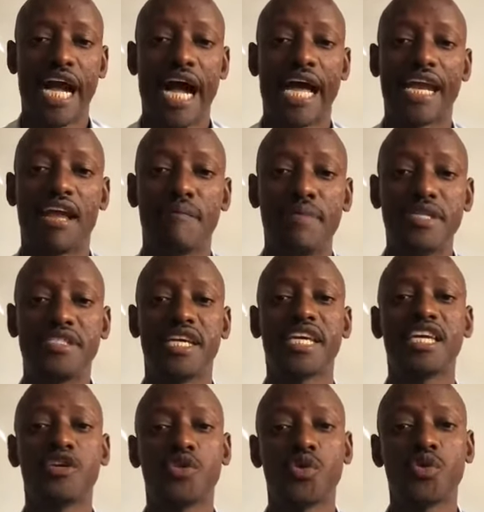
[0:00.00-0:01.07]
And I've been
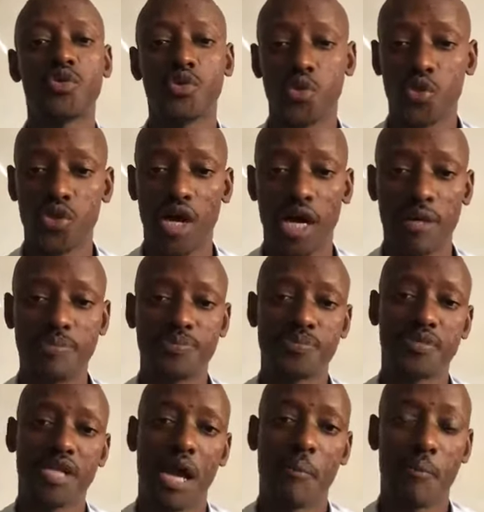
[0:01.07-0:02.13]
taking you through the
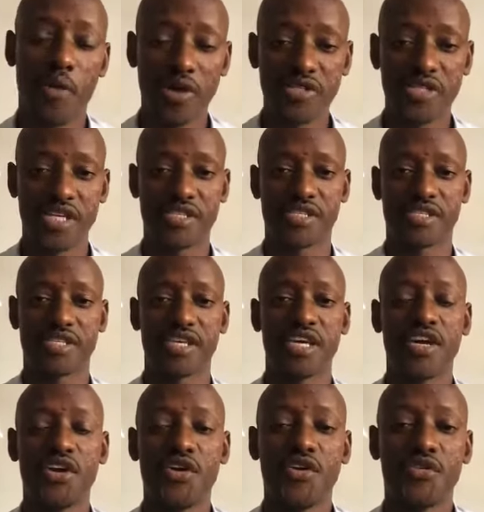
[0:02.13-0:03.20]
process
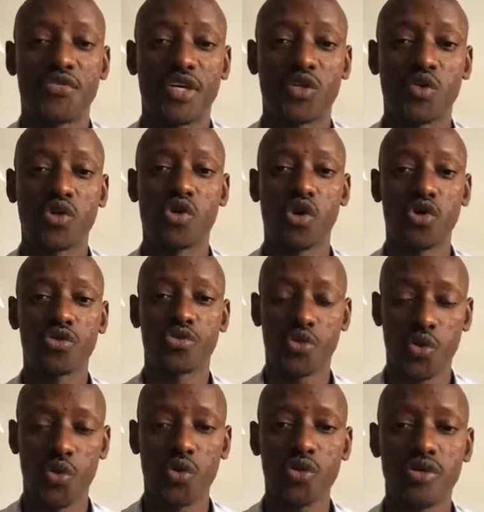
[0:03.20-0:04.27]
that we go
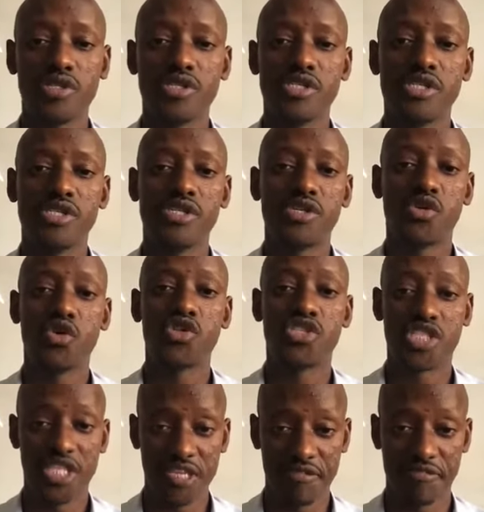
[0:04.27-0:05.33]
through to
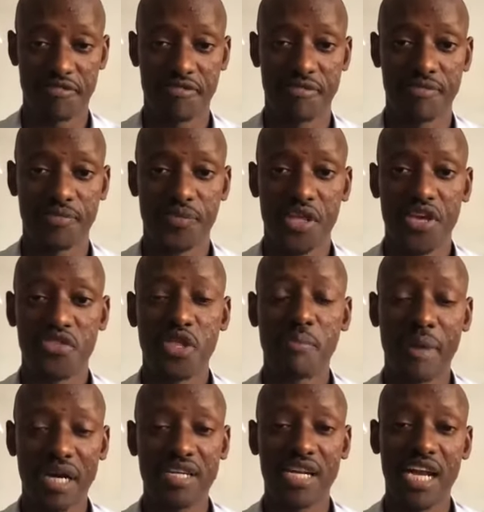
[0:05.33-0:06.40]
sieve the
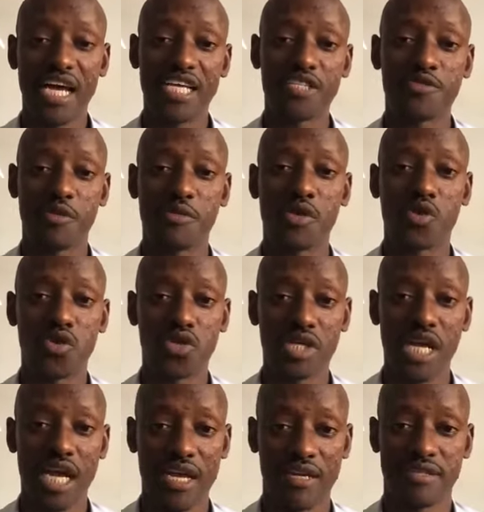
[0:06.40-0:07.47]
bad clients from the good
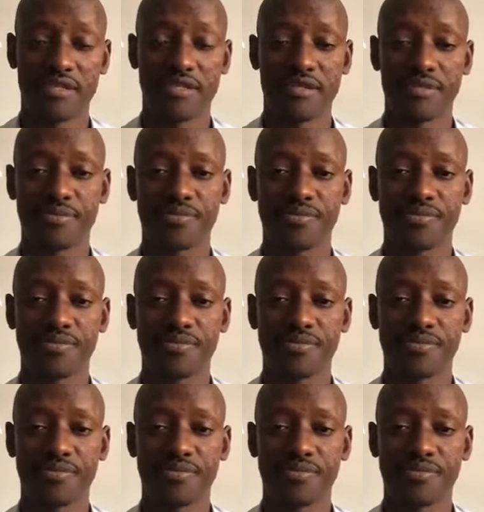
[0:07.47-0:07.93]
clients.